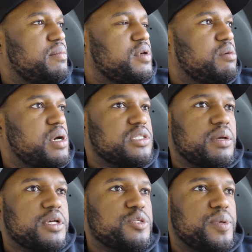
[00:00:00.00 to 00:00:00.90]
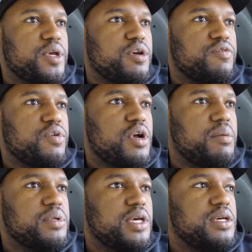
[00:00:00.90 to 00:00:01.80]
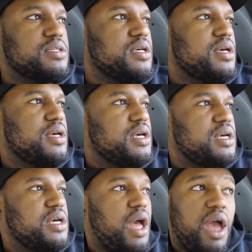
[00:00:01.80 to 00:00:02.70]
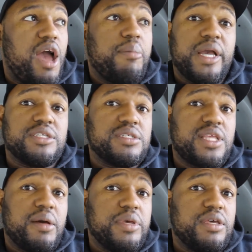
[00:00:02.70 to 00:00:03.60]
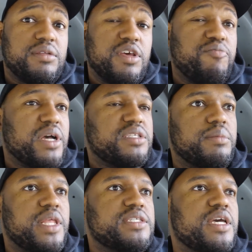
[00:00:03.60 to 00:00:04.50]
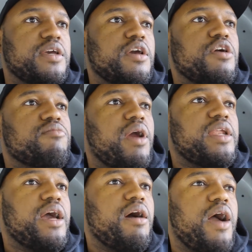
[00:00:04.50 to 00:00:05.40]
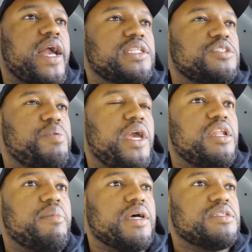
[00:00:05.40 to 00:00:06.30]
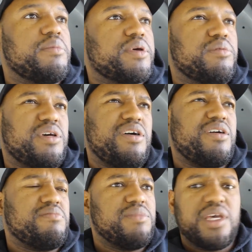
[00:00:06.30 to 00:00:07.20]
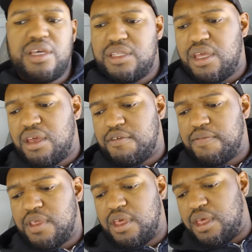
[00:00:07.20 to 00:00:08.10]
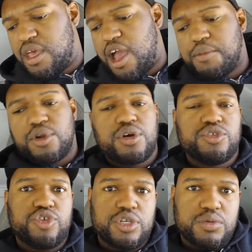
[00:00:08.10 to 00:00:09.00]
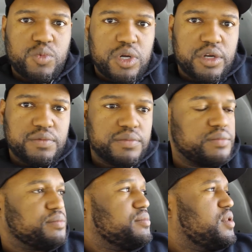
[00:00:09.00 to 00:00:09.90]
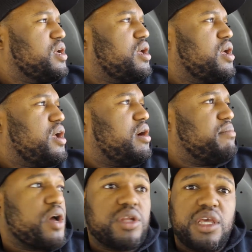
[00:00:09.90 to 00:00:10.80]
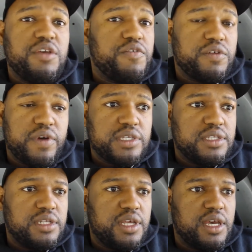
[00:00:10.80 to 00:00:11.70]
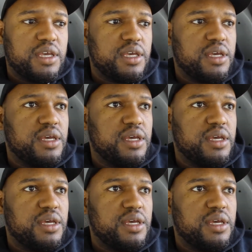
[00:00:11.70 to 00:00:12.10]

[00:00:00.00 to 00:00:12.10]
you know, my stomach has been hurt for a couple of days, I might just stop eating. If my stomach, let's say right now I got this pain in my stomach, I'm like, oh man, damn. I'm going to go drink some water. I'm not going to eat for the rest of the day.